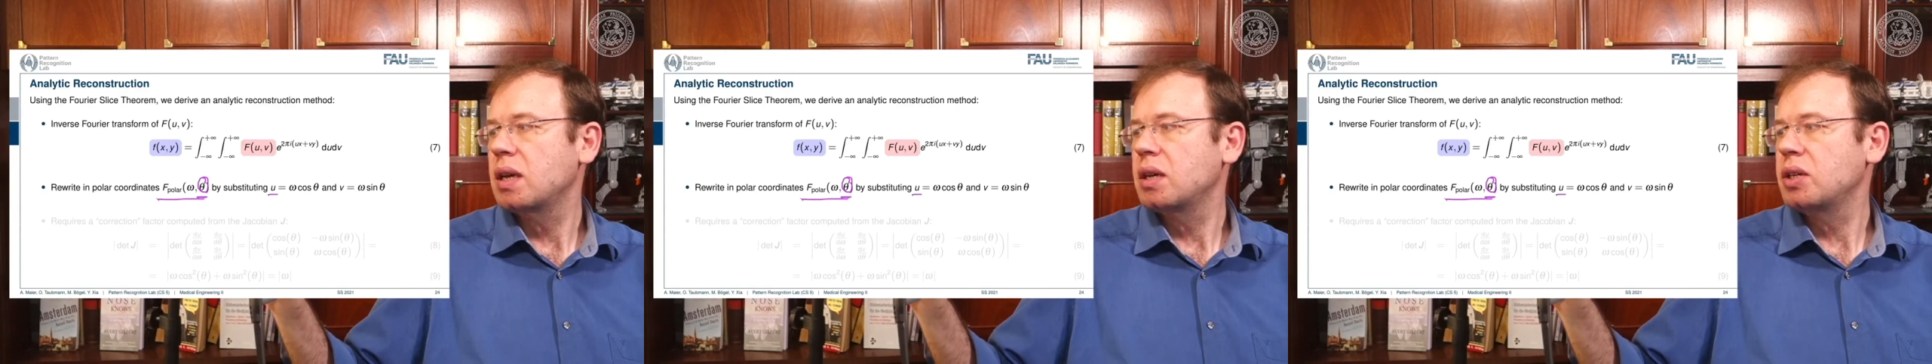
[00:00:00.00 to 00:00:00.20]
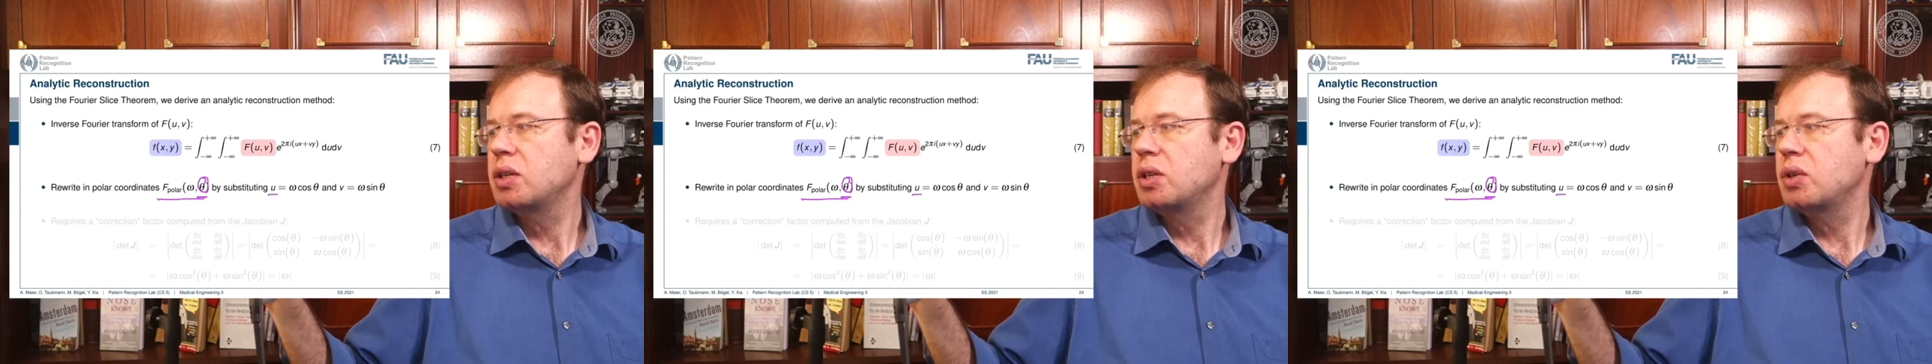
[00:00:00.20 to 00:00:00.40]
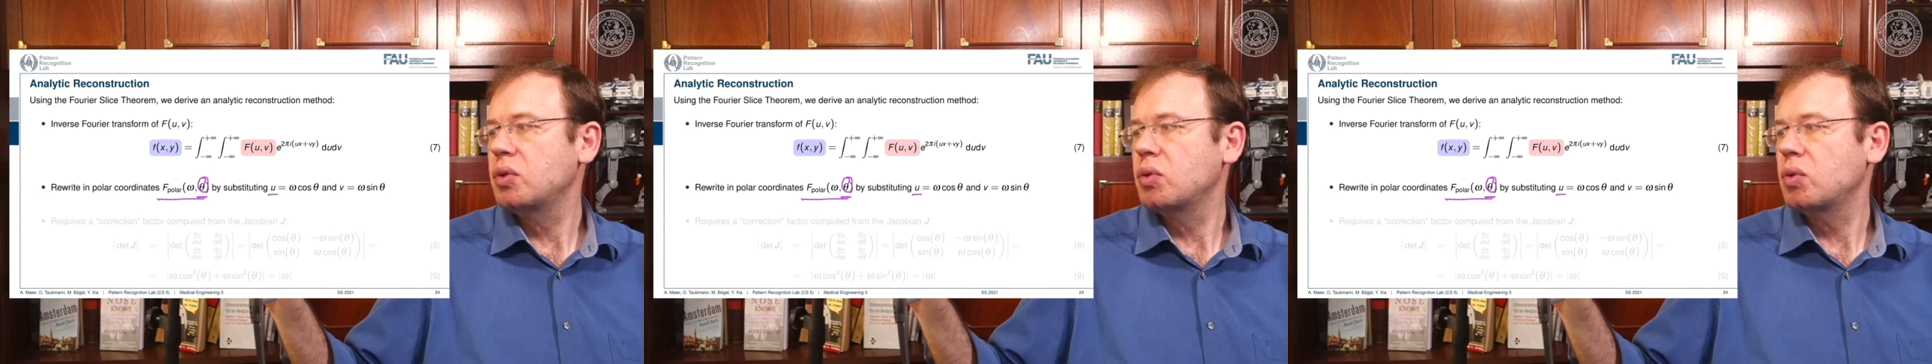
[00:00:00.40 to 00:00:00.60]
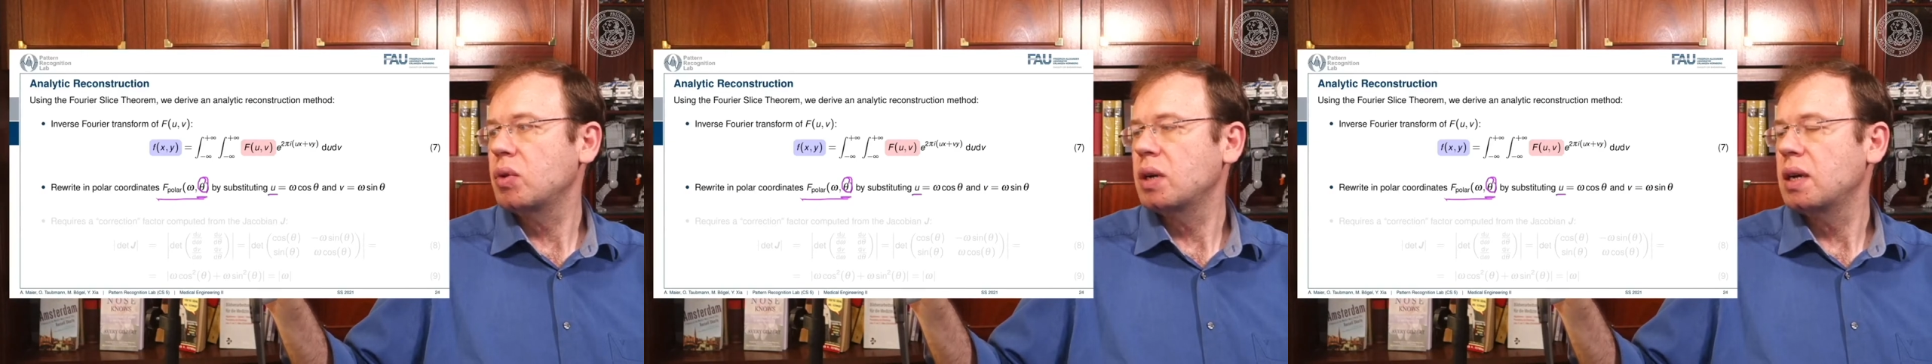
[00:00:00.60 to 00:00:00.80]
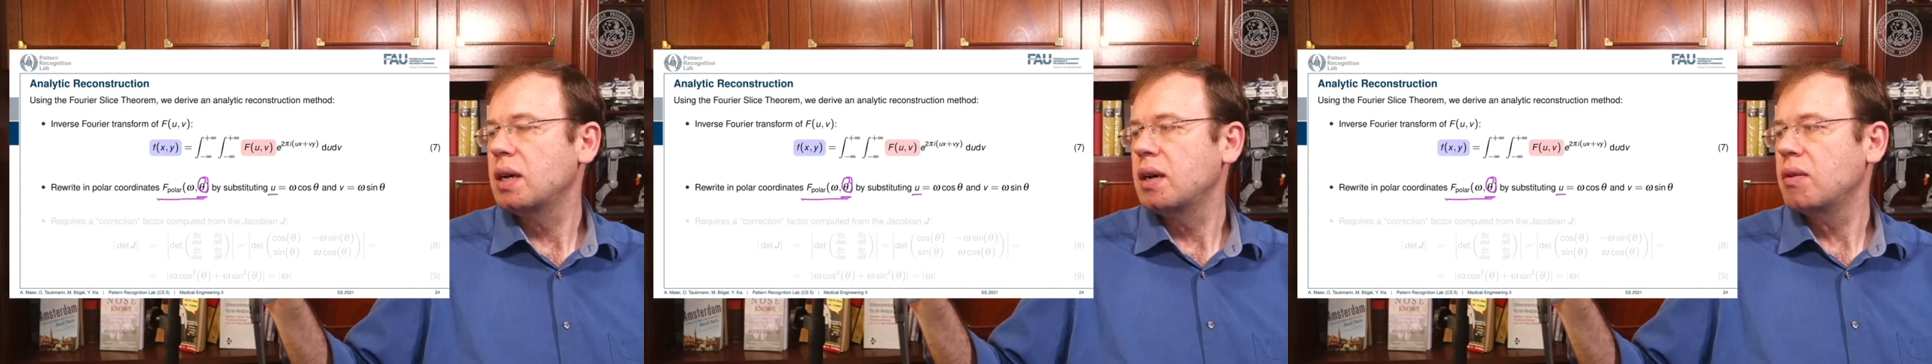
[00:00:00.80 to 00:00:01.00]

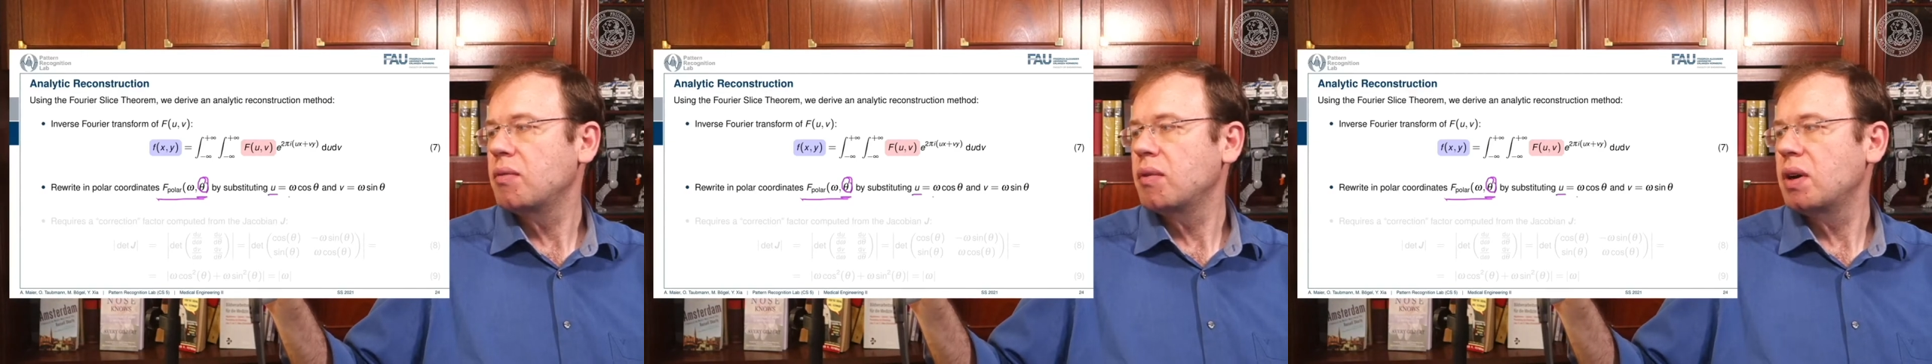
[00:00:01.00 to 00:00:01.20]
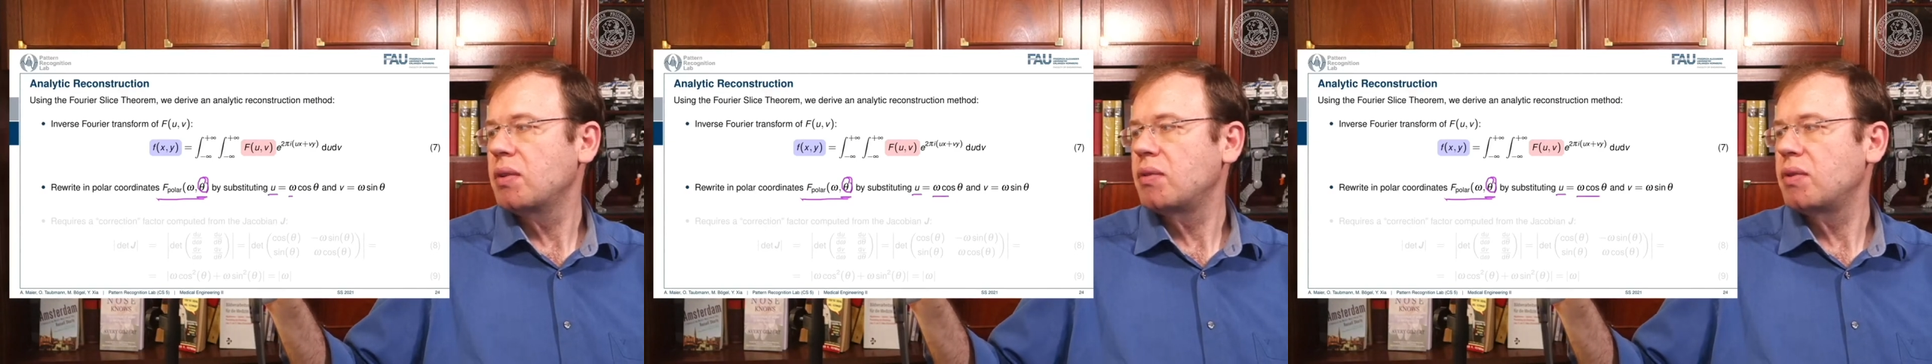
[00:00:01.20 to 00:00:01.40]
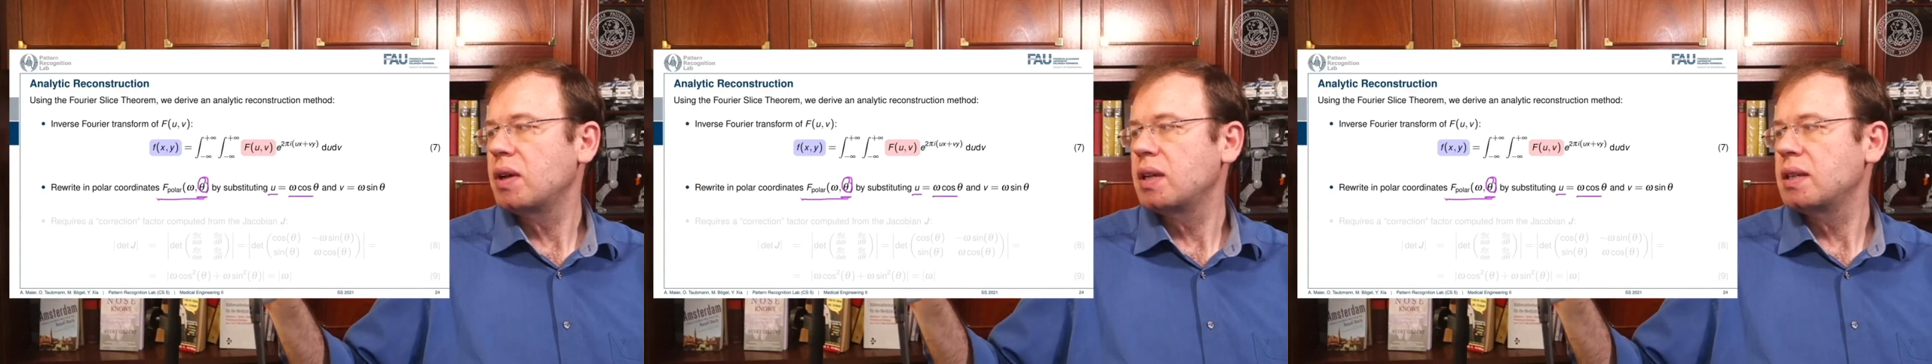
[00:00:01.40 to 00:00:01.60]
u with